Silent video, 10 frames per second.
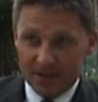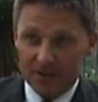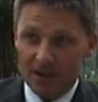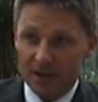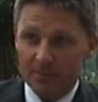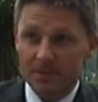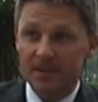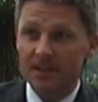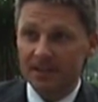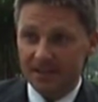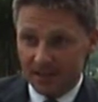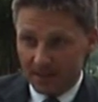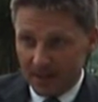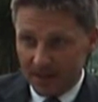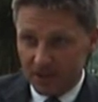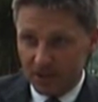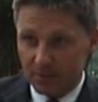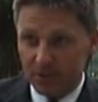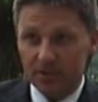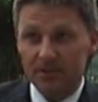down on occupancy on this time last year,
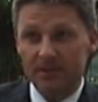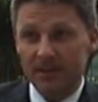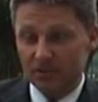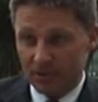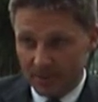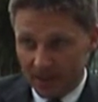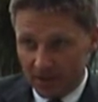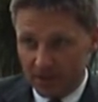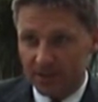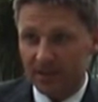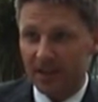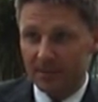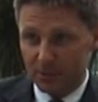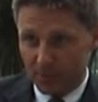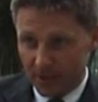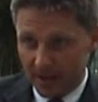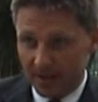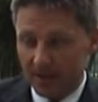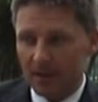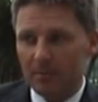which is extremely good in the climate we're
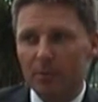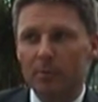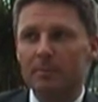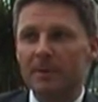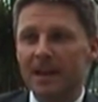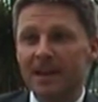in, but would be